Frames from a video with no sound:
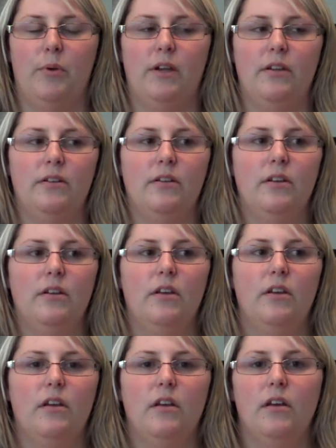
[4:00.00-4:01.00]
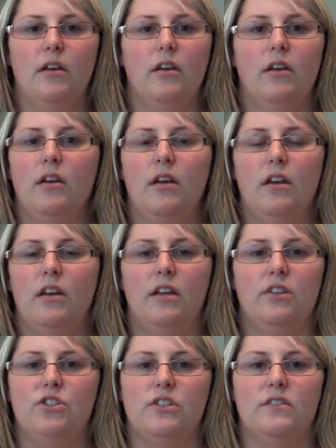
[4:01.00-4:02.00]
but
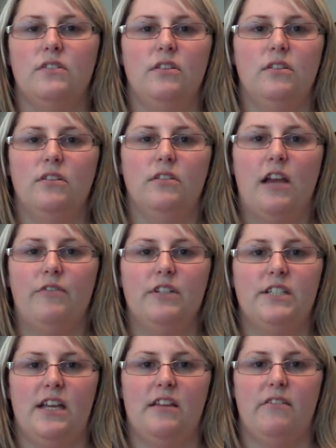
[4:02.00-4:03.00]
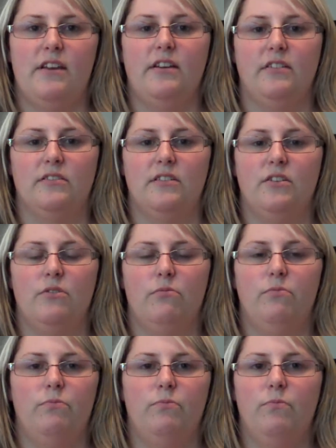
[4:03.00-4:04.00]
it's just everyday things that
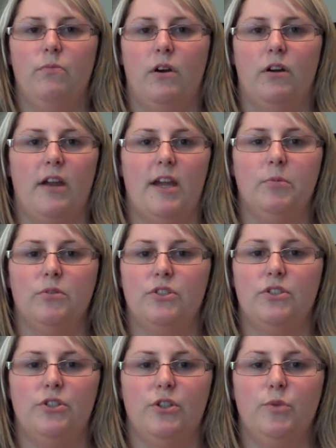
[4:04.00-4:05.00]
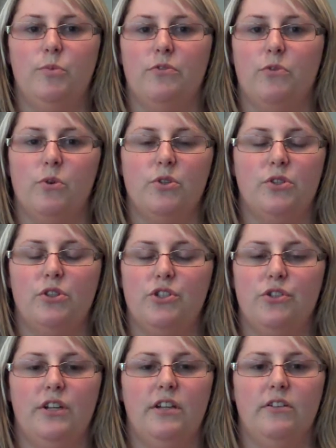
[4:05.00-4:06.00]
you are able to do before
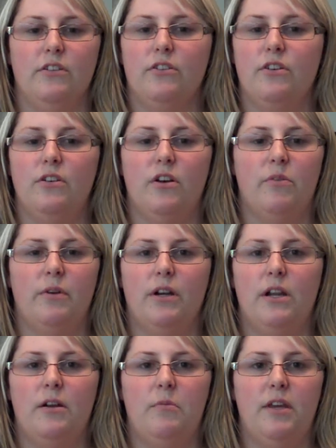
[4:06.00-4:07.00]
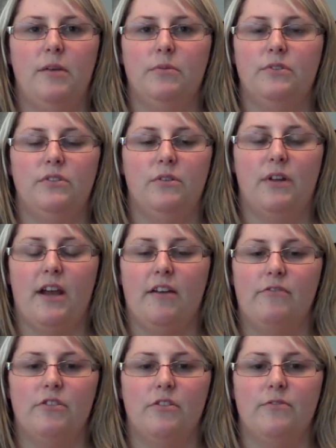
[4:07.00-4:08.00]
surgery, you're nowhere near to be able to do it
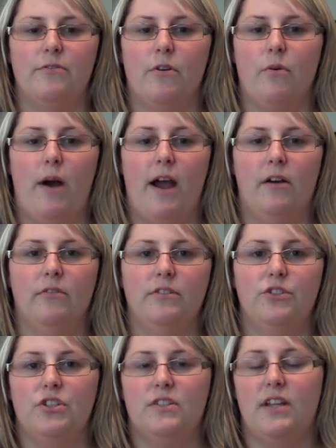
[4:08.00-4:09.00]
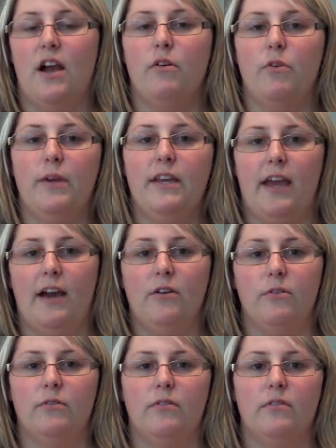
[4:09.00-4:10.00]
after for a while. And just now, a week
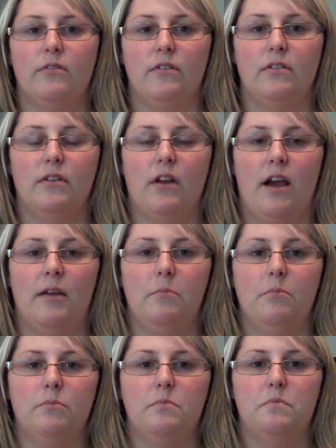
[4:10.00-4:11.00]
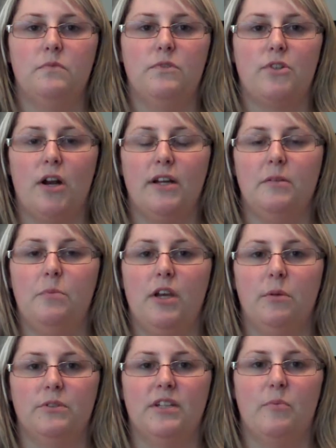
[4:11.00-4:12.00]
out, I'm starting to
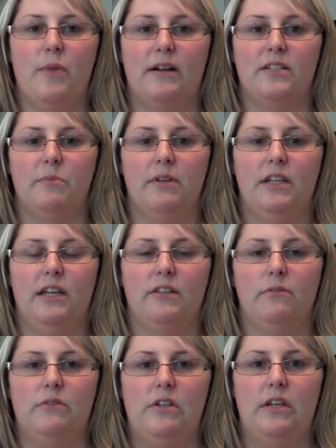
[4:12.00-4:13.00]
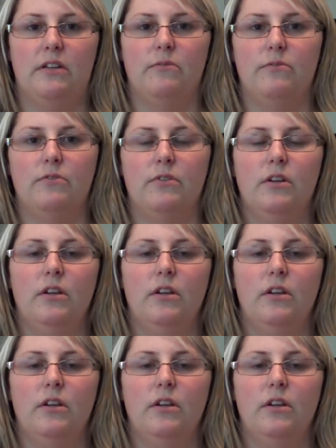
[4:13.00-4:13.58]
be able to get back to my daily routine of,